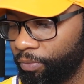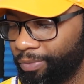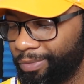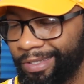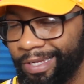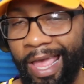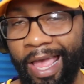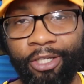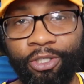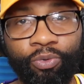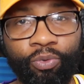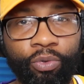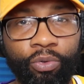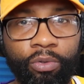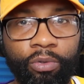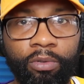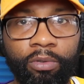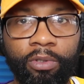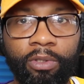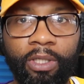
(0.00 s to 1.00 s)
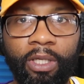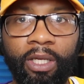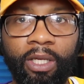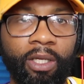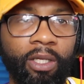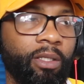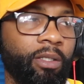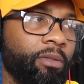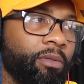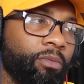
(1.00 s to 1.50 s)
tax rules
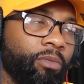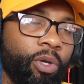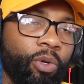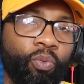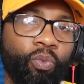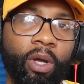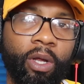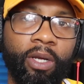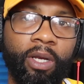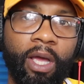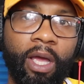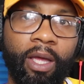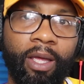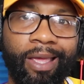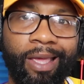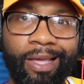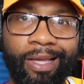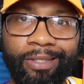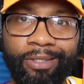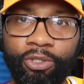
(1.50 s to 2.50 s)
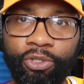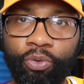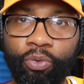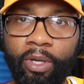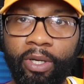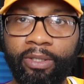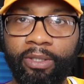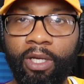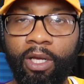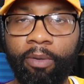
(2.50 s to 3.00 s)
and whatnot as
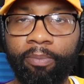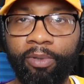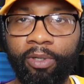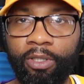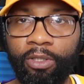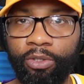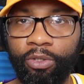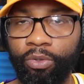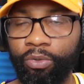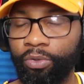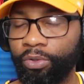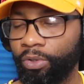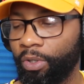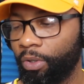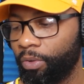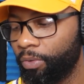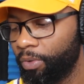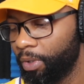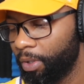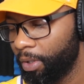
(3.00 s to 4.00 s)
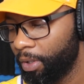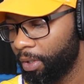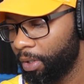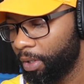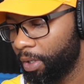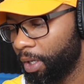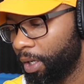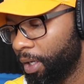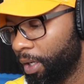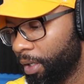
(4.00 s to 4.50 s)
U.S. companies do. So,
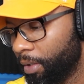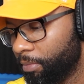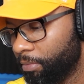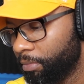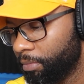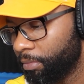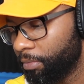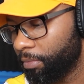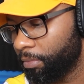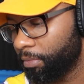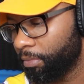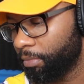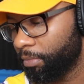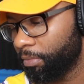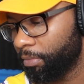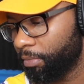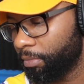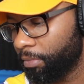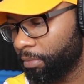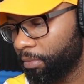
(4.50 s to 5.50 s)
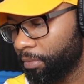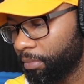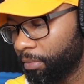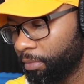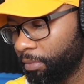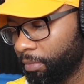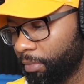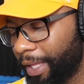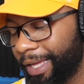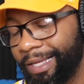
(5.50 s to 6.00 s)

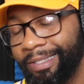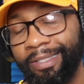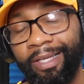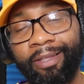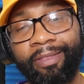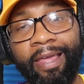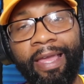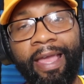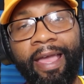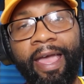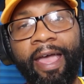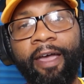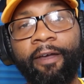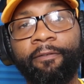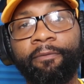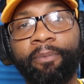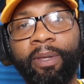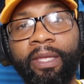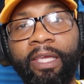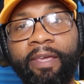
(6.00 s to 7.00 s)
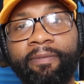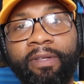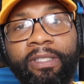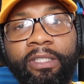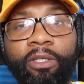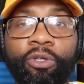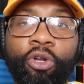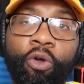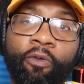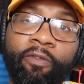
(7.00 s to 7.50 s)
like I said, they have been given
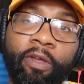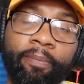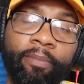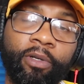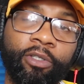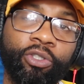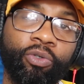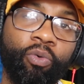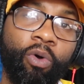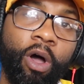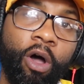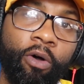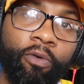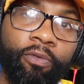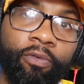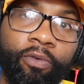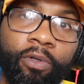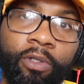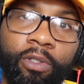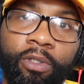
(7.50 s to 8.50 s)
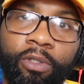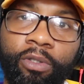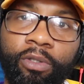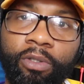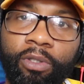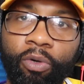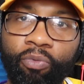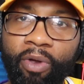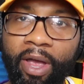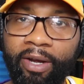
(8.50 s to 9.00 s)
till November 12th
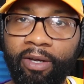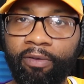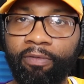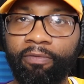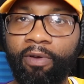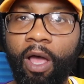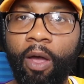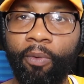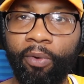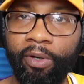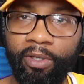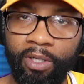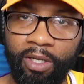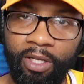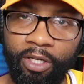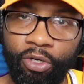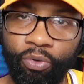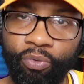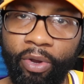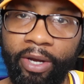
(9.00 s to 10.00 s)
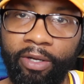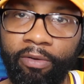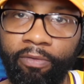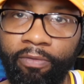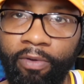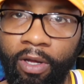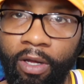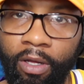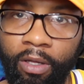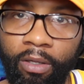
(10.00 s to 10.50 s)
to rectify what it is they need to
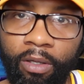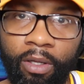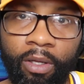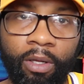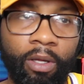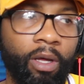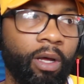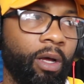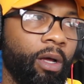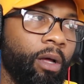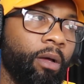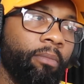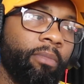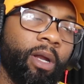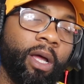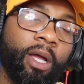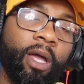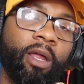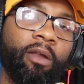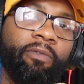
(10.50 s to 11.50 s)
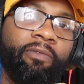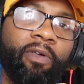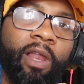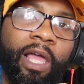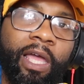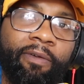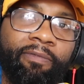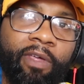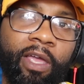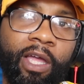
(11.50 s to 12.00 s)
rectify. But I kind of feel
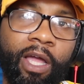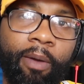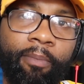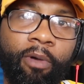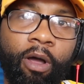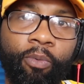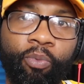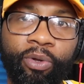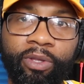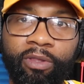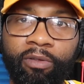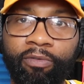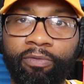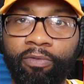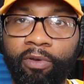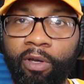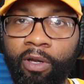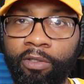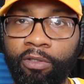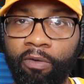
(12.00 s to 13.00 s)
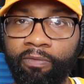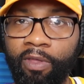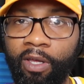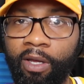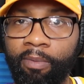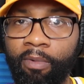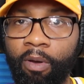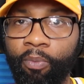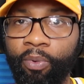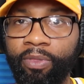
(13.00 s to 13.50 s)
like if they come up with the funds, or if they
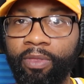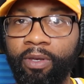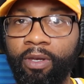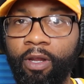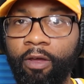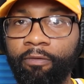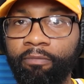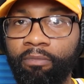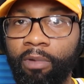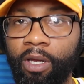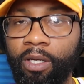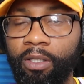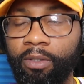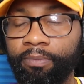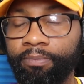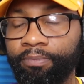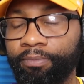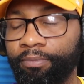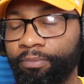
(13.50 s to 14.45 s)
come up with enough money,